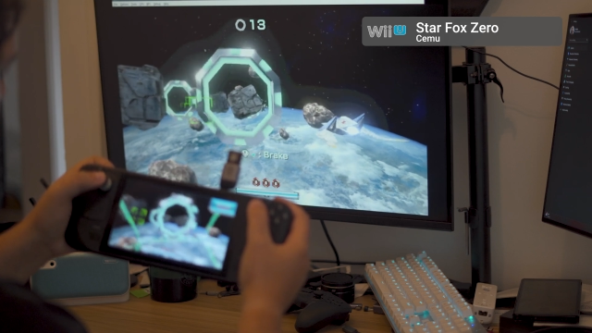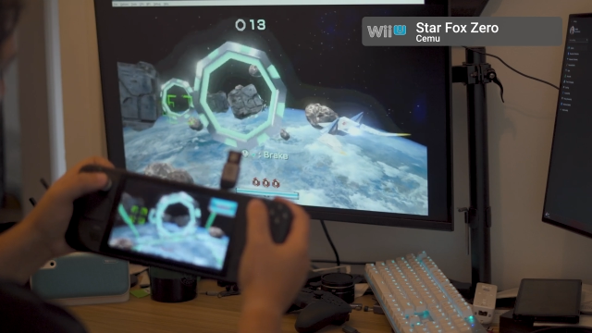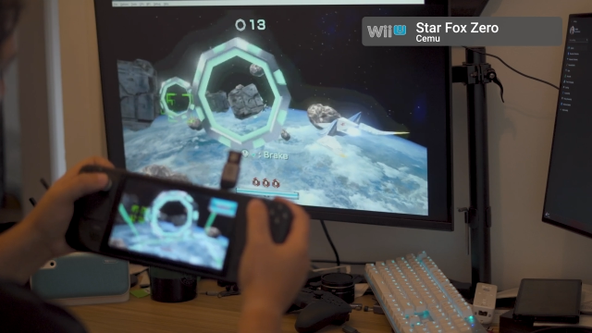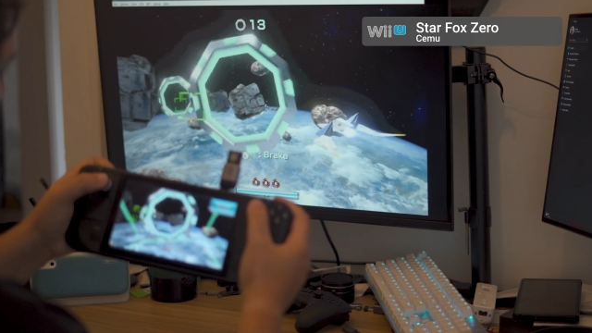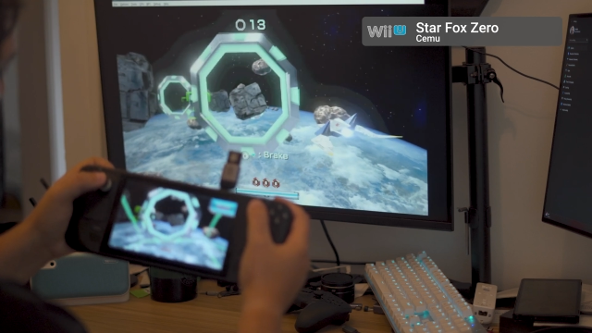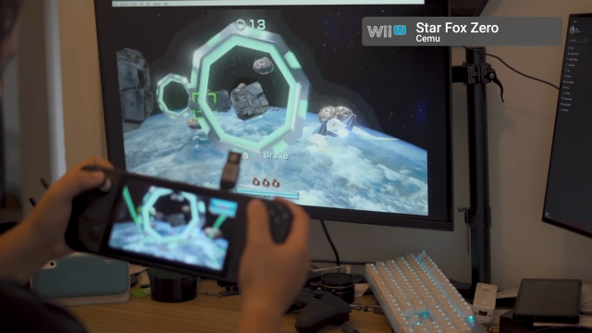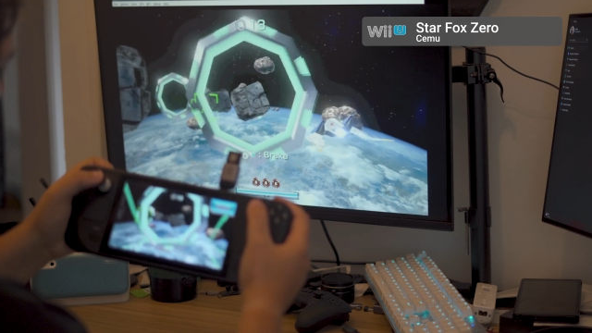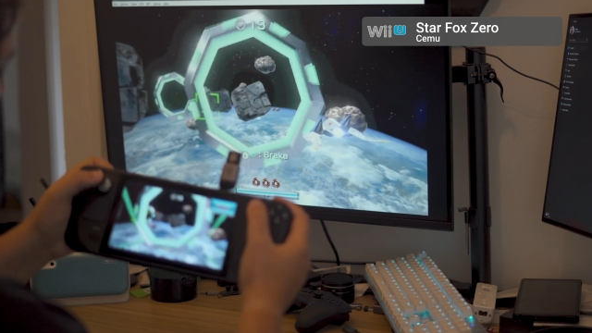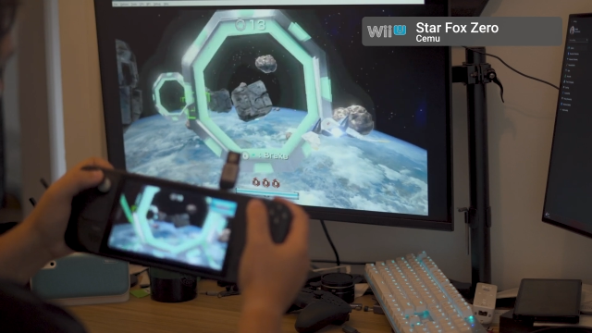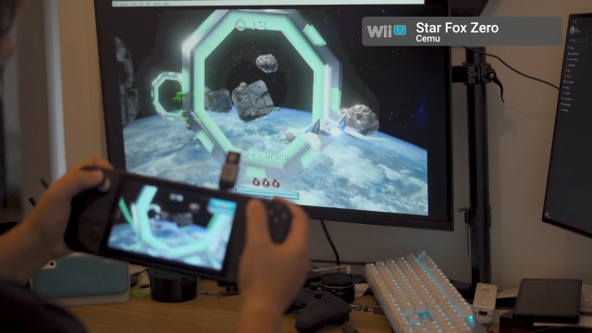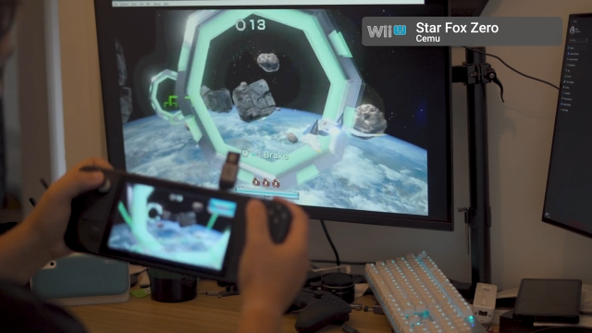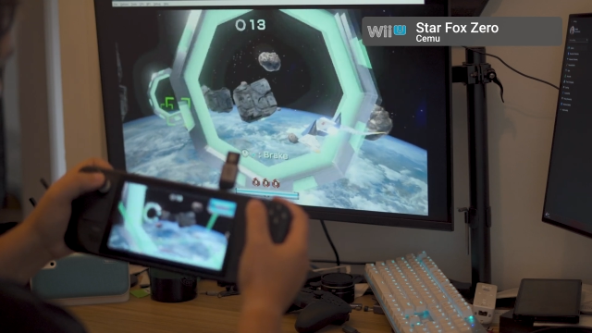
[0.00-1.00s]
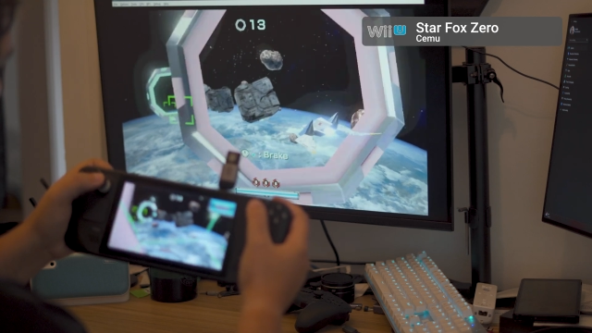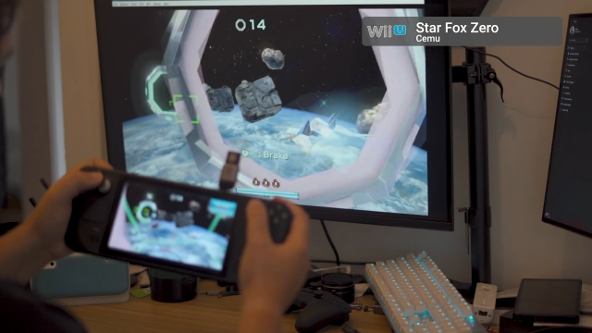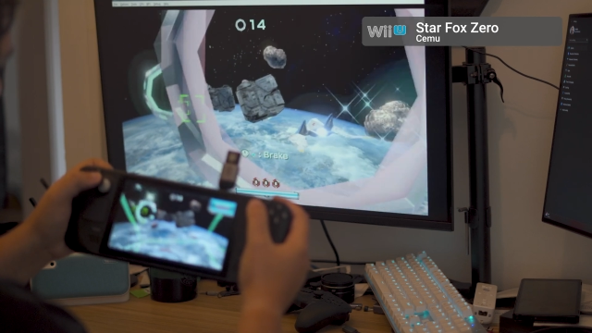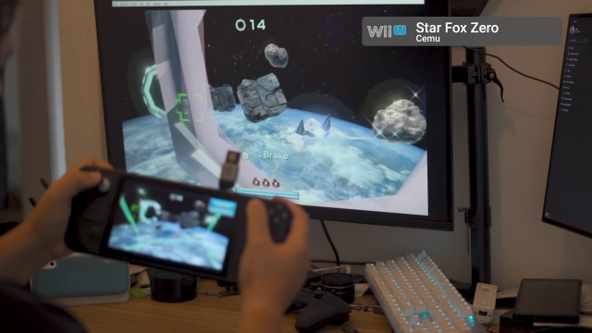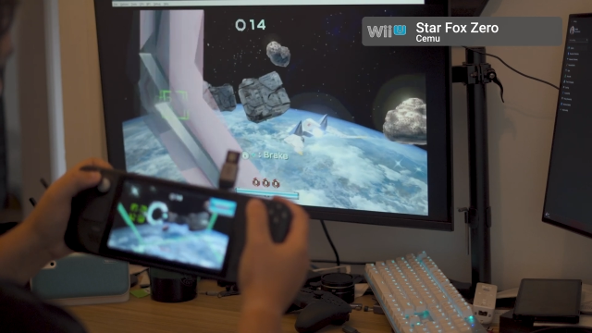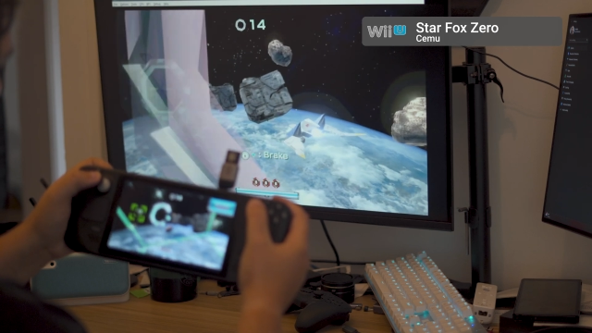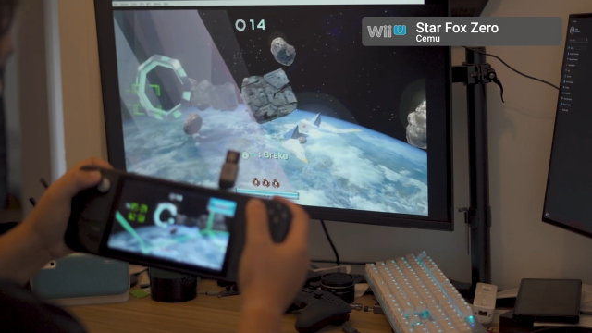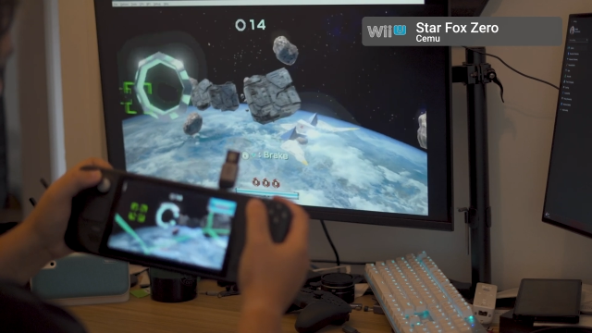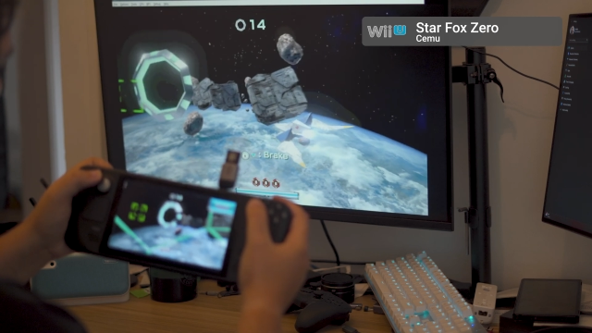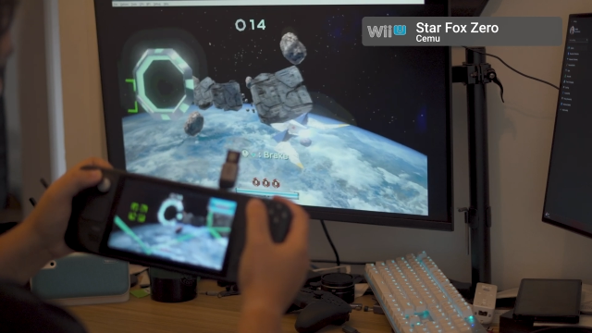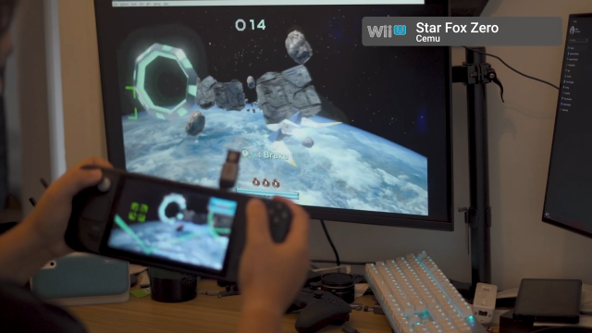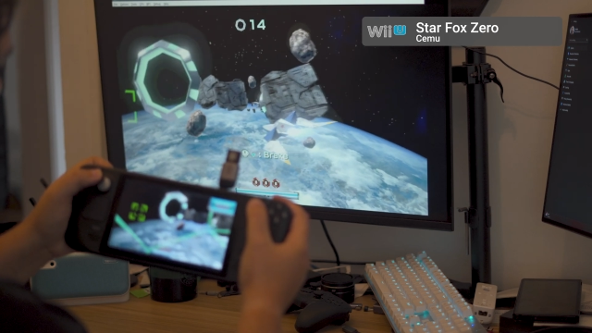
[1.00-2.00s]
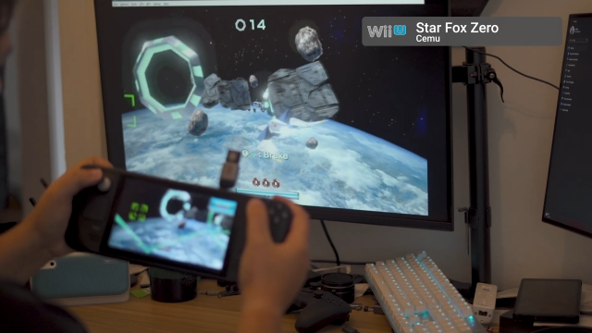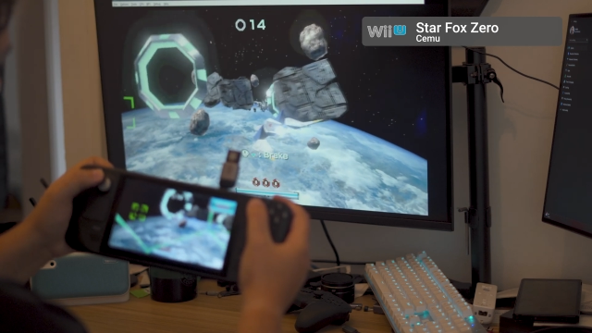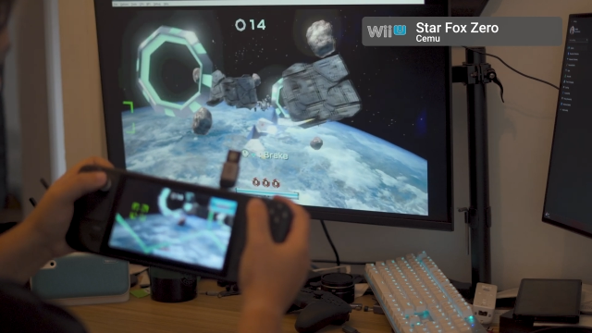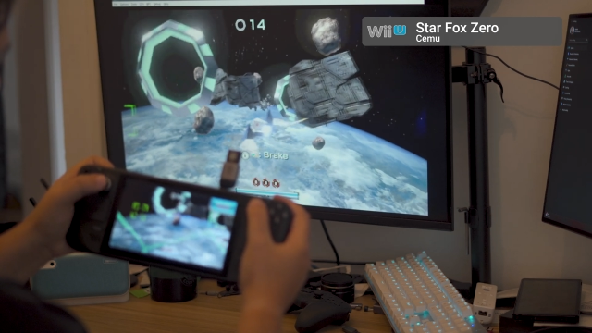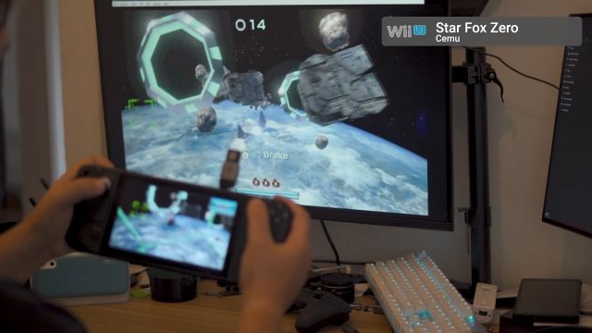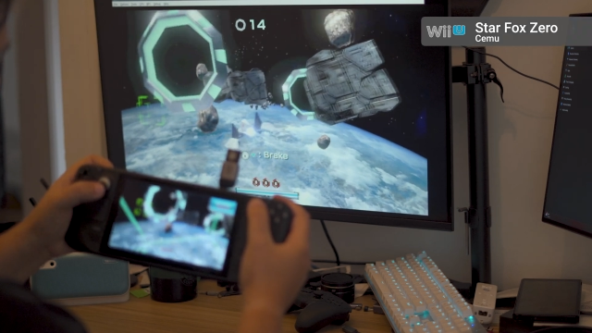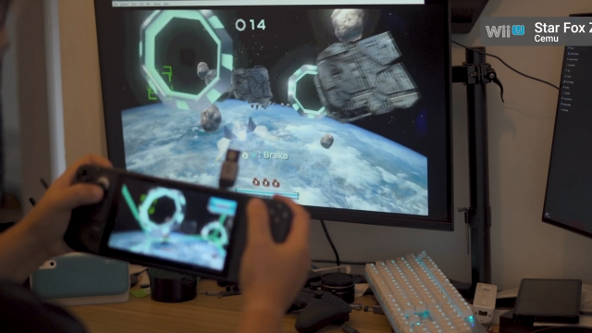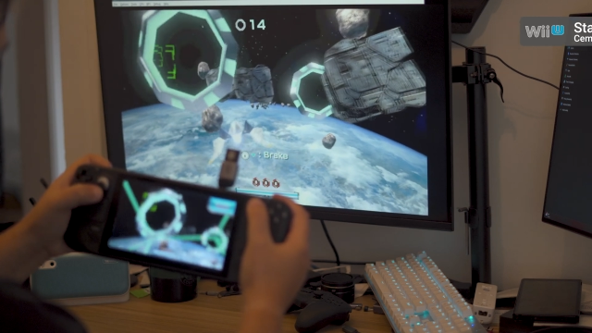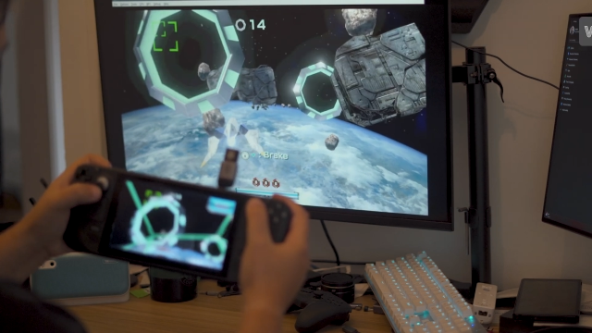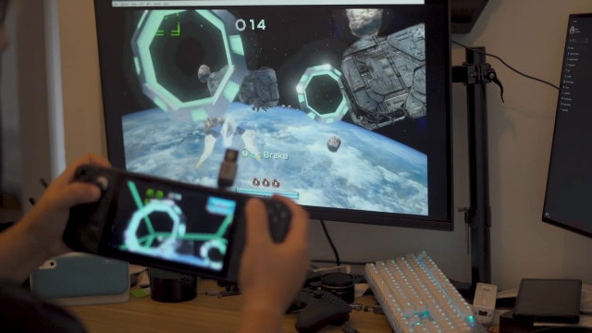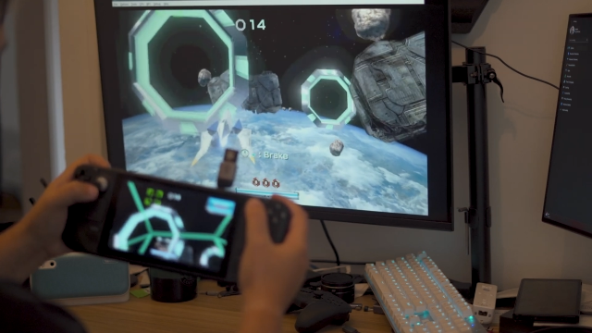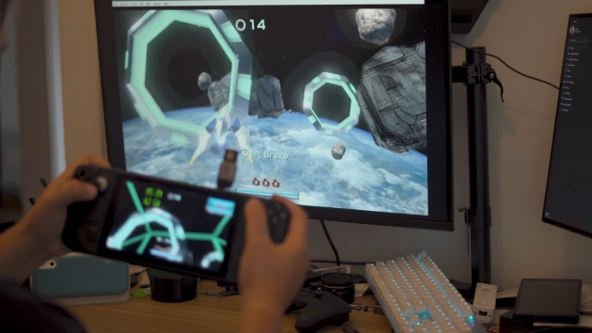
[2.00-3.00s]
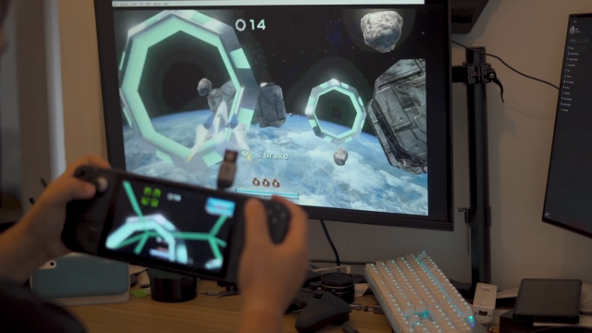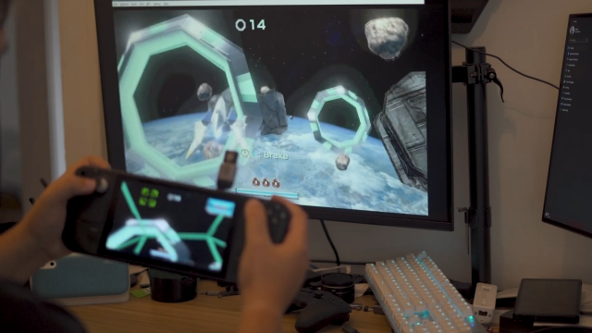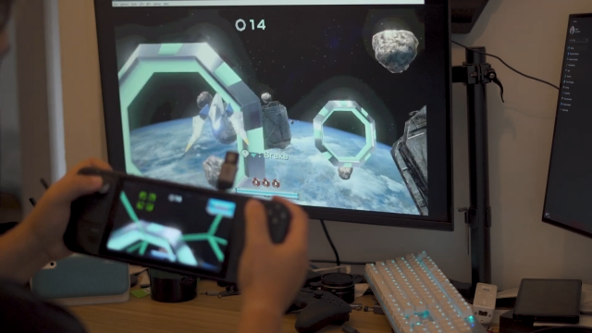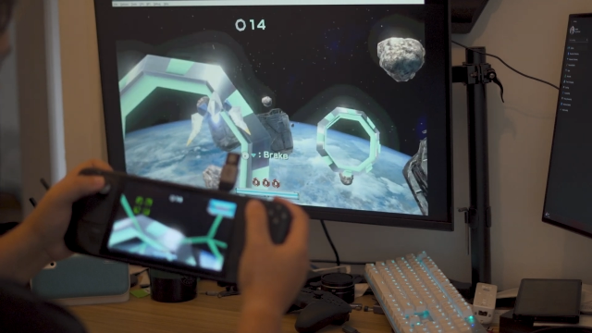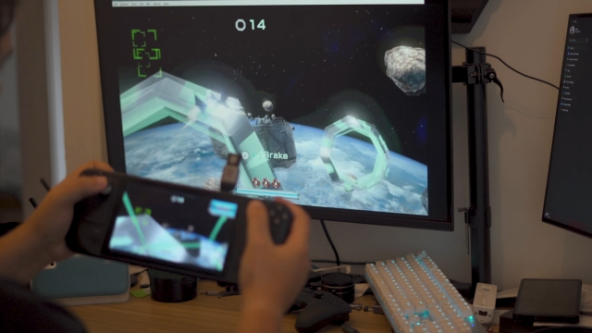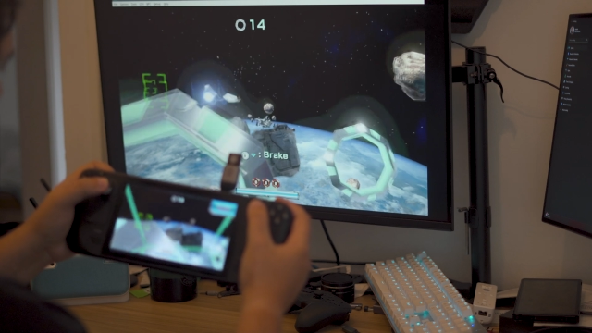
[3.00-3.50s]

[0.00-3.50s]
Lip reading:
No face is visible, so there are no lips to read.